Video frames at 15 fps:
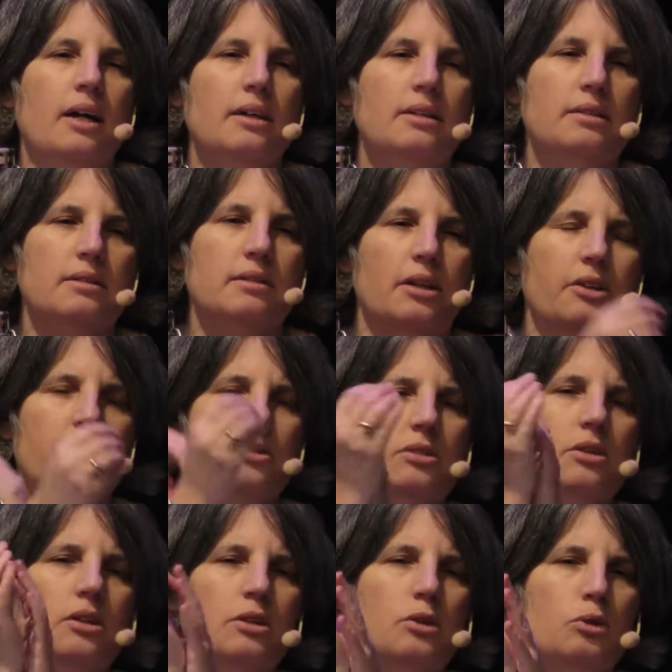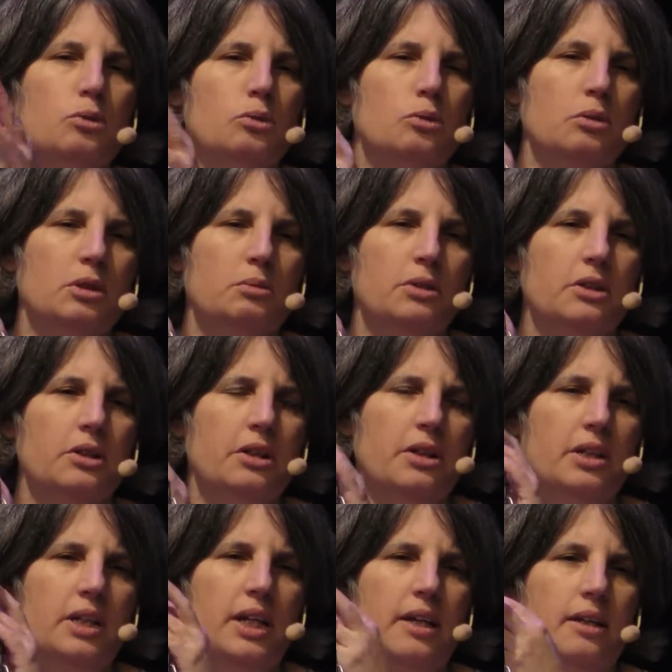And it says, look, when we're
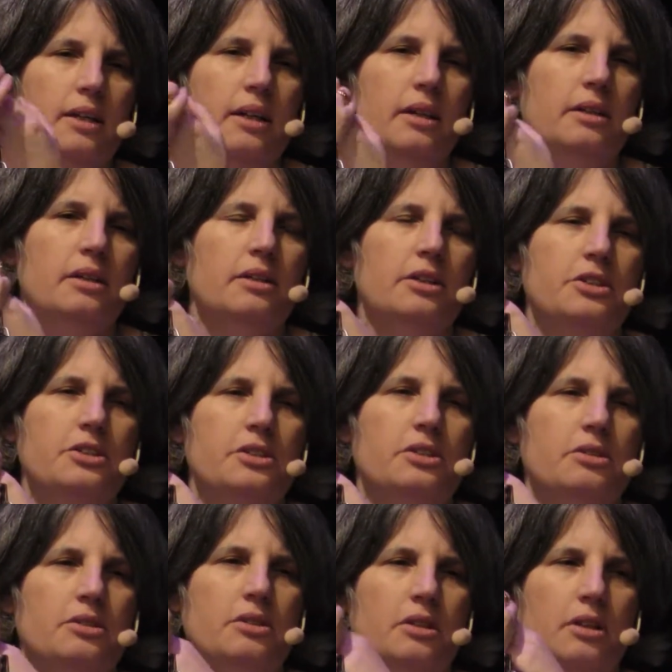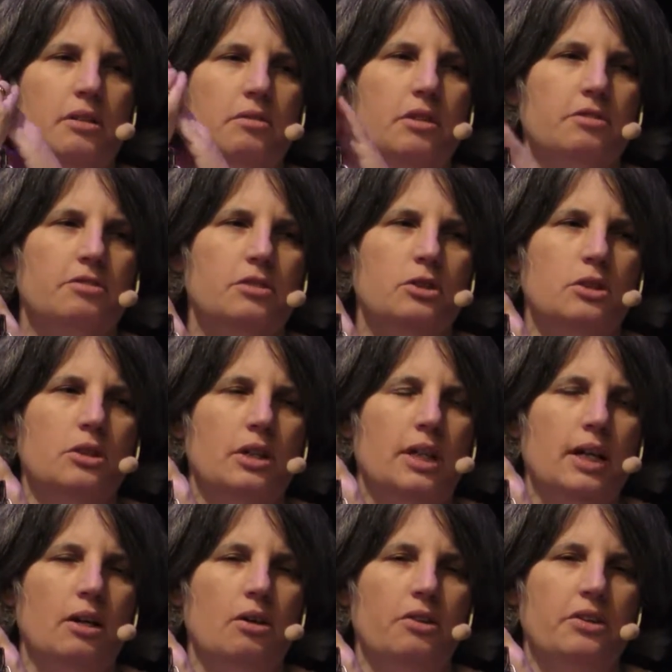looking at any issue dealing with food
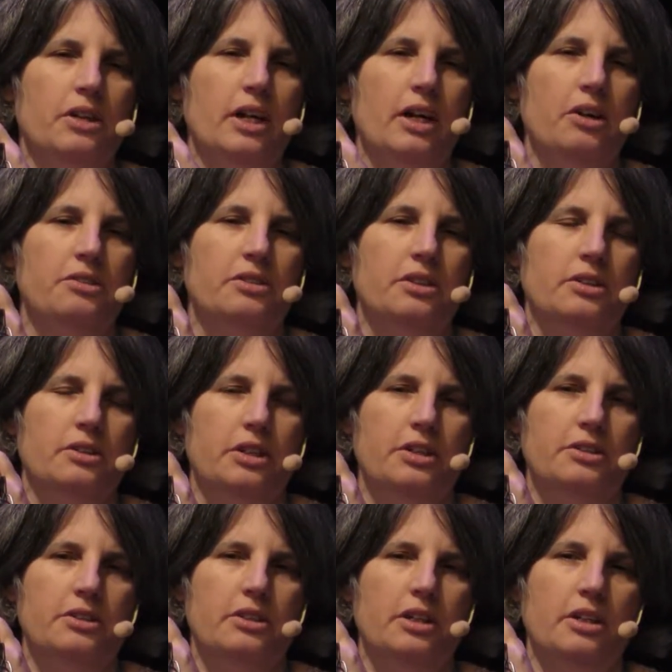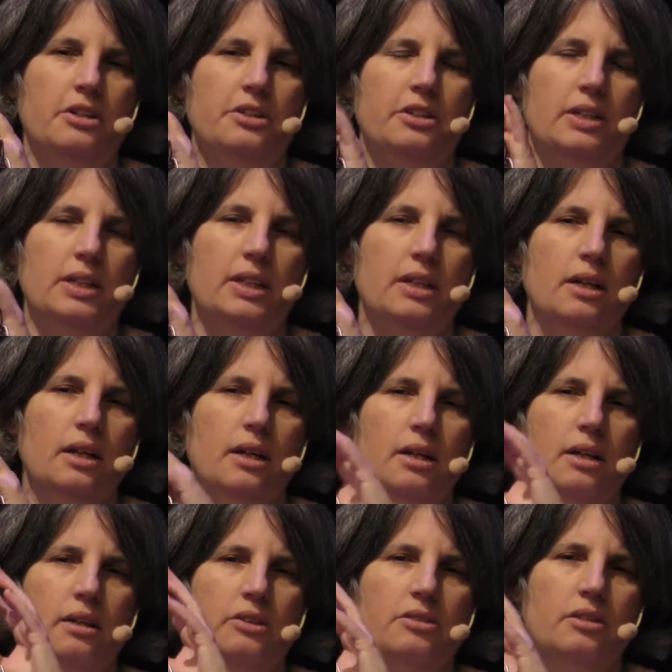or health or housing or education,
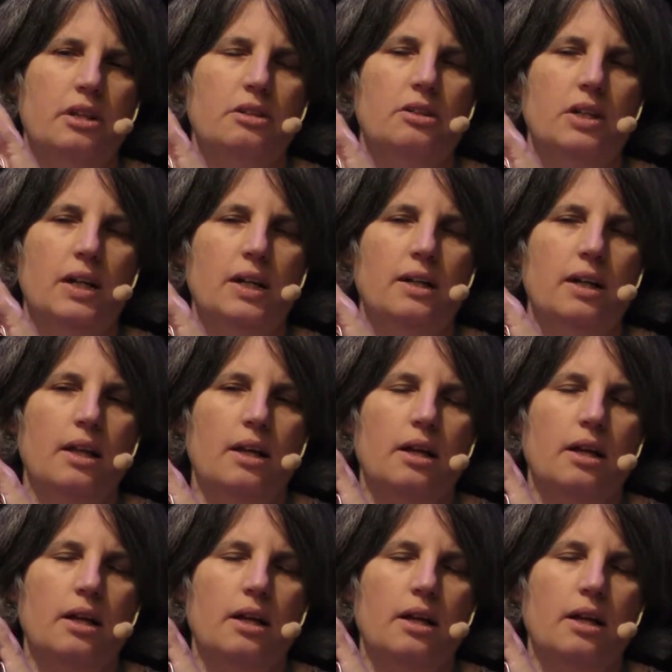etc.,